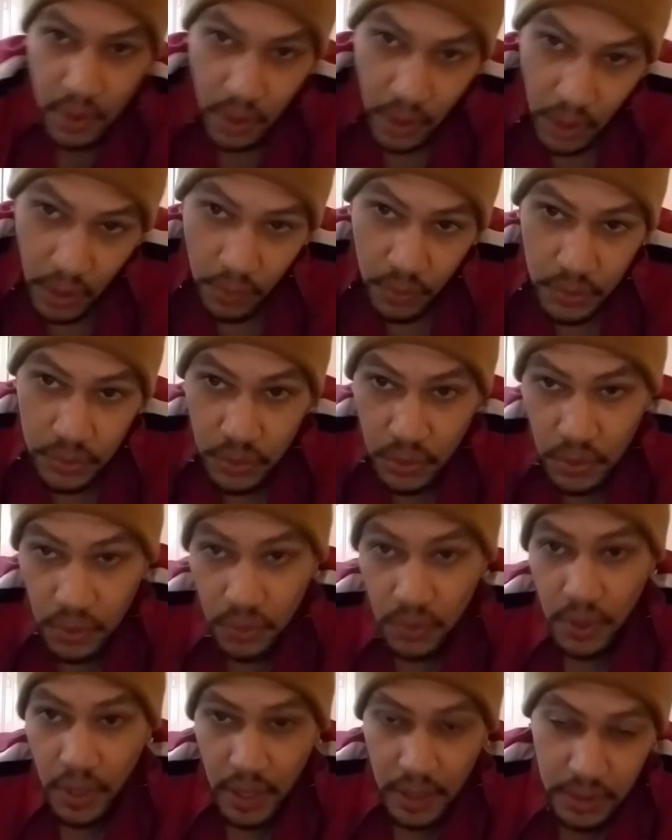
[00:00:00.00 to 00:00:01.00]
Hey, what's going on,
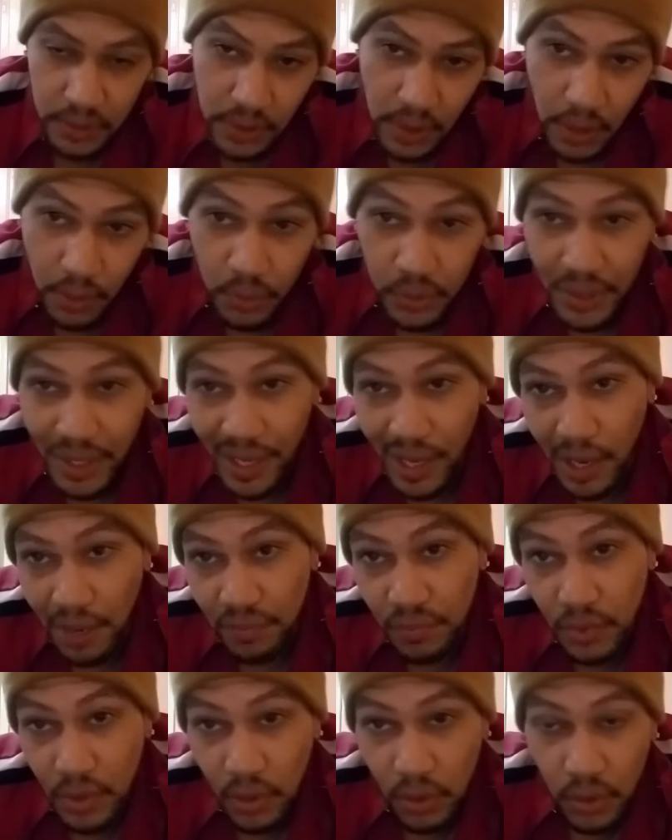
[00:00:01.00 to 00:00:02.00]
guys? With the ab
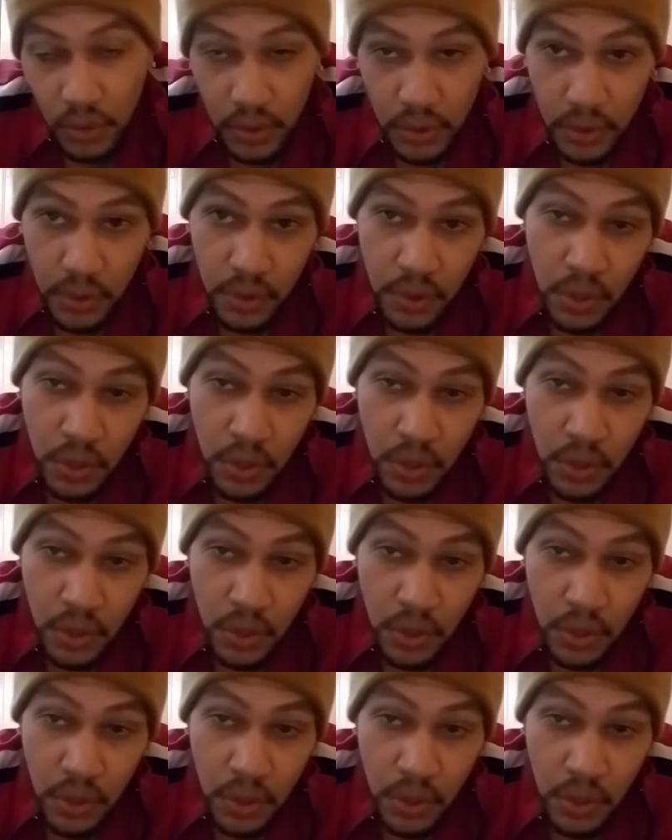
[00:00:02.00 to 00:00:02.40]
roller,